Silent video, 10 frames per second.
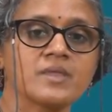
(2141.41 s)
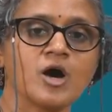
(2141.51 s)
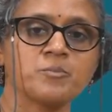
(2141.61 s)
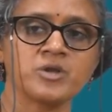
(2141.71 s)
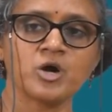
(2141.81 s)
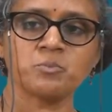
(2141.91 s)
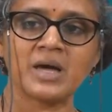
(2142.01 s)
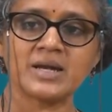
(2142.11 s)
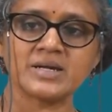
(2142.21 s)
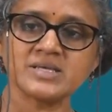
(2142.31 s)

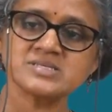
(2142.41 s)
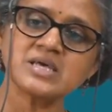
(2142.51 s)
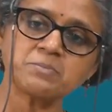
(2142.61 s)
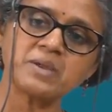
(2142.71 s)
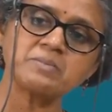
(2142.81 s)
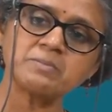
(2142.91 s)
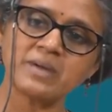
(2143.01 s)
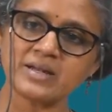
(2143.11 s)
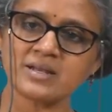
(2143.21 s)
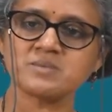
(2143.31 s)
abnormalities that may be
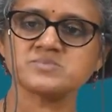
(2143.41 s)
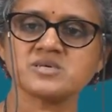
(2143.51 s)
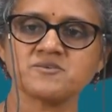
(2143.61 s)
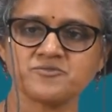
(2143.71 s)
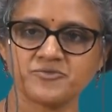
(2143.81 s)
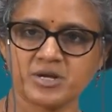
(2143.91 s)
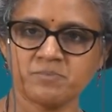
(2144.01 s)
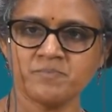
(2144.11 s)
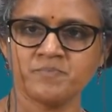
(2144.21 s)
better observed from